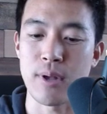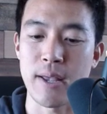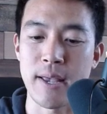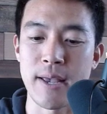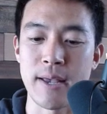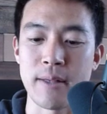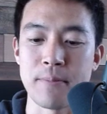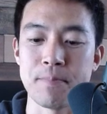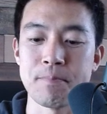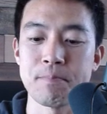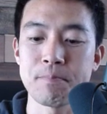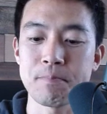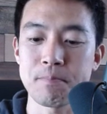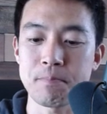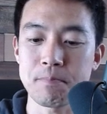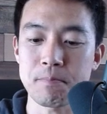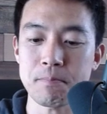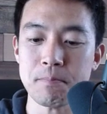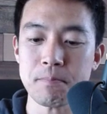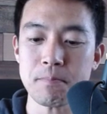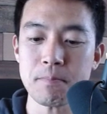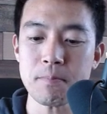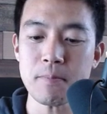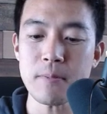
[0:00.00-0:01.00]
and
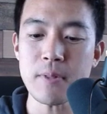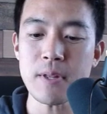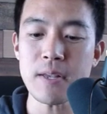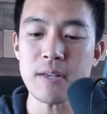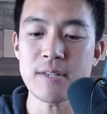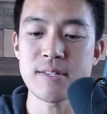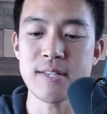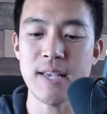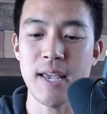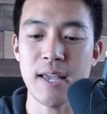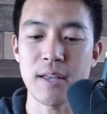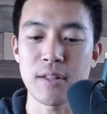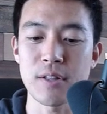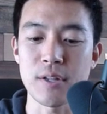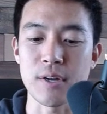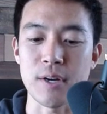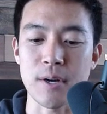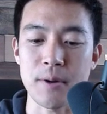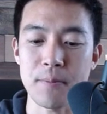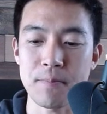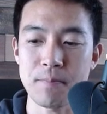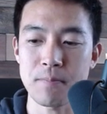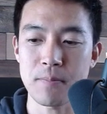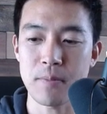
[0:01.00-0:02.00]
saying,
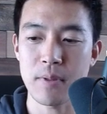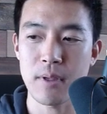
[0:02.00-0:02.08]
look,